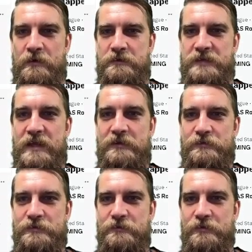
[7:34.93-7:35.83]
take
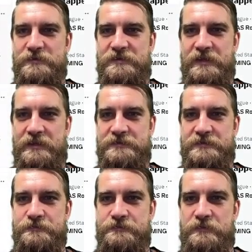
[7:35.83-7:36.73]
you to those
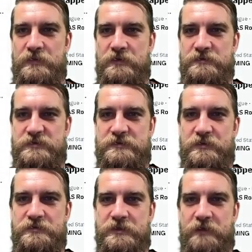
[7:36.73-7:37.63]
things,
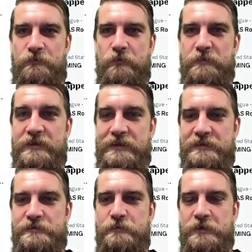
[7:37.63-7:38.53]
searching it for me
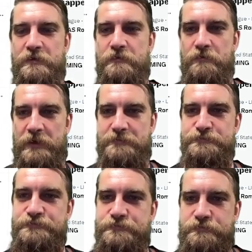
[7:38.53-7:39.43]
in Twitter, right?
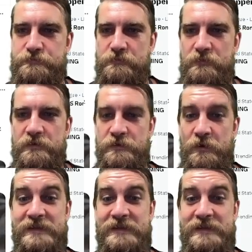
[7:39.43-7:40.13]
So I